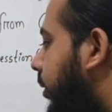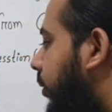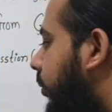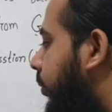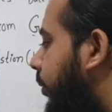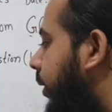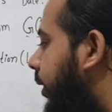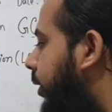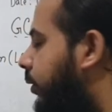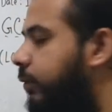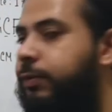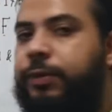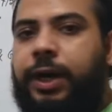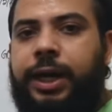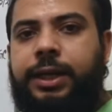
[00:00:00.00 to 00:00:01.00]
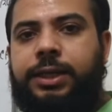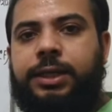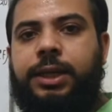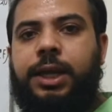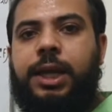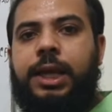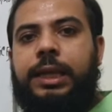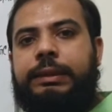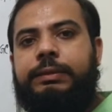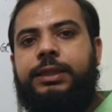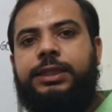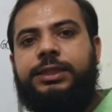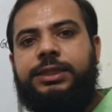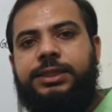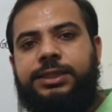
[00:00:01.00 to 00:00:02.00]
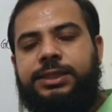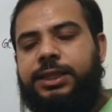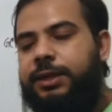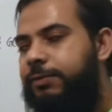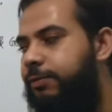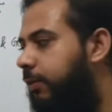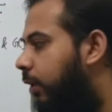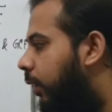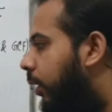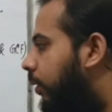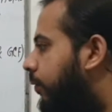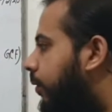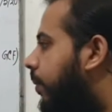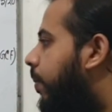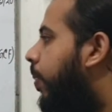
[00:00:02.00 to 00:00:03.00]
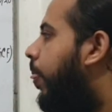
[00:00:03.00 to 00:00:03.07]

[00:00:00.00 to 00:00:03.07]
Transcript: we need to find the GCF of